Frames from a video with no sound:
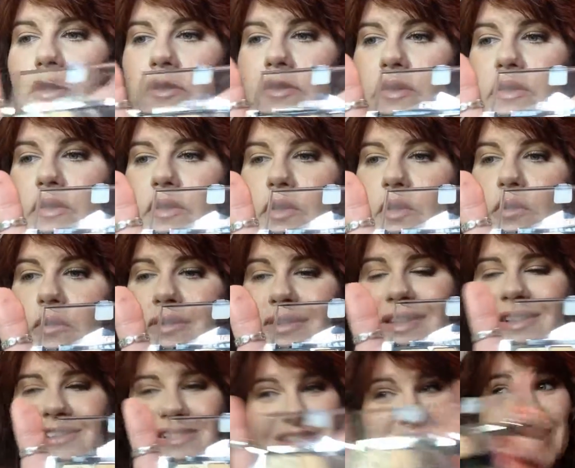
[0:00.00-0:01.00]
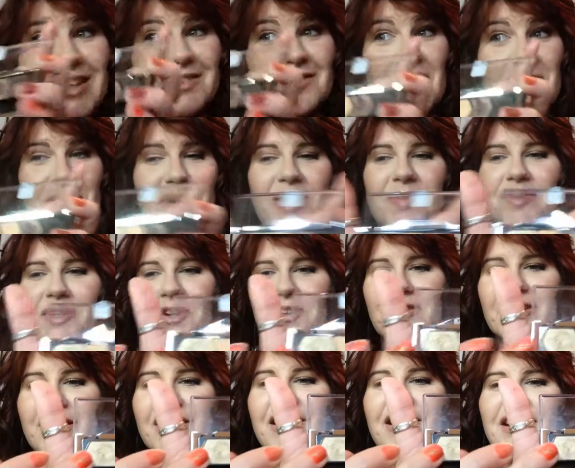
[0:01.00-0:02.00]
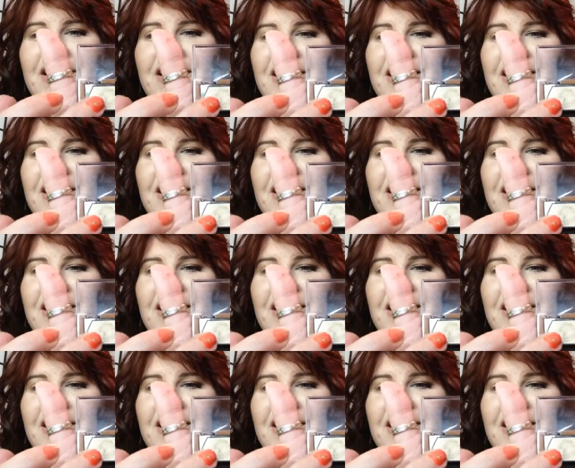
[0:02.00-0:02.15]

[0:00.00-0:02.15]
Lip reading: little, I'm aiming over there,